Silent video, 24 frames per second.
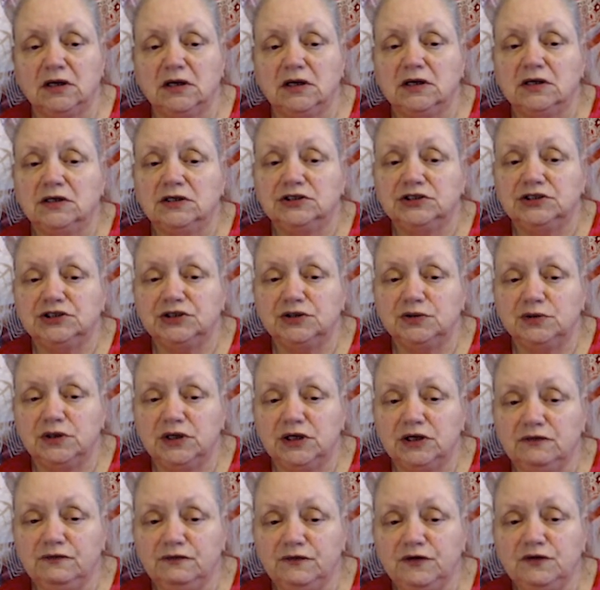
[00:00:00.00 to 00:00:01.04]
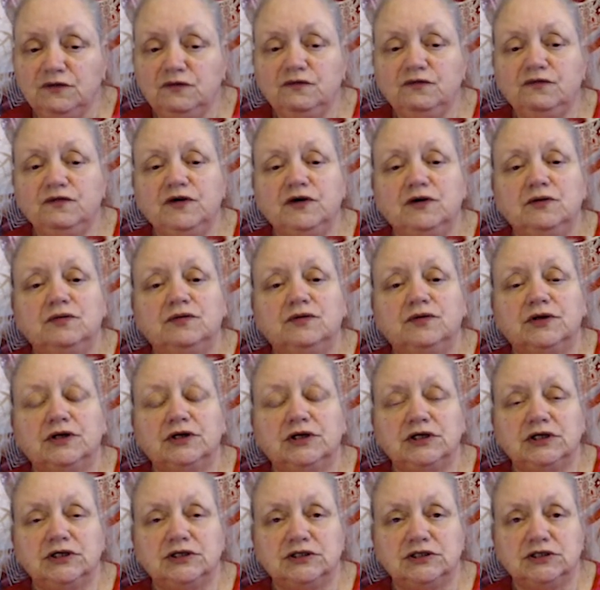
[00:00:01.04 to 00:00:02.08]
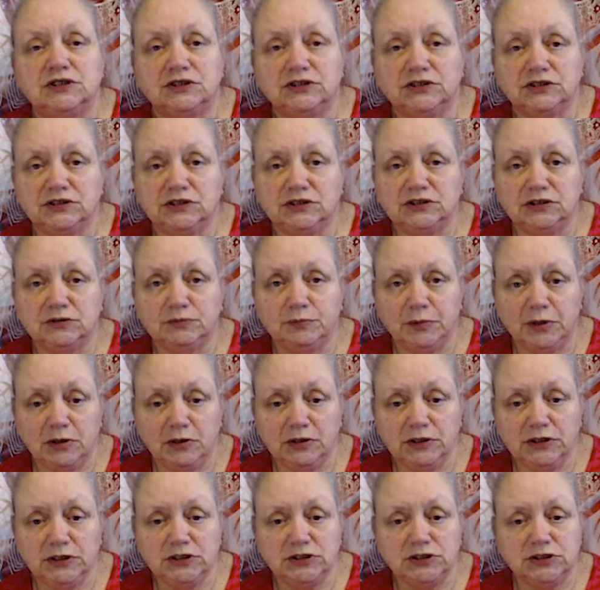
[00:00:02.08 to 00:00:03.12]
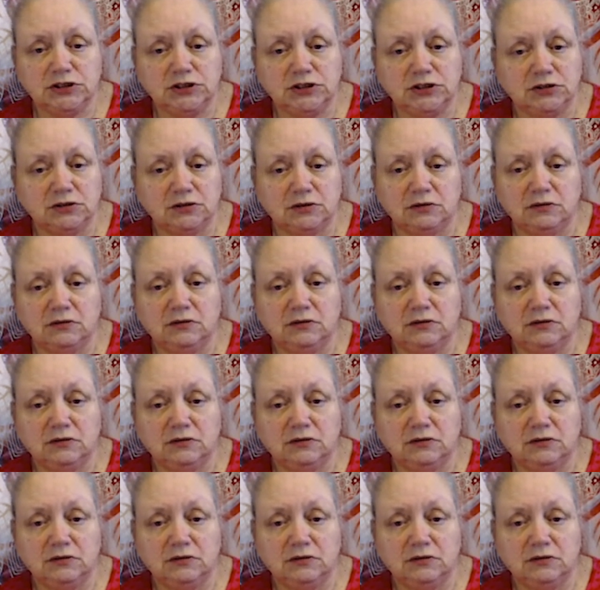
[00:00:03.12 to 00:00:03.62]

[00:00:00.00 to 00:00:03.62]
so if you feel that it doesn't apply to you,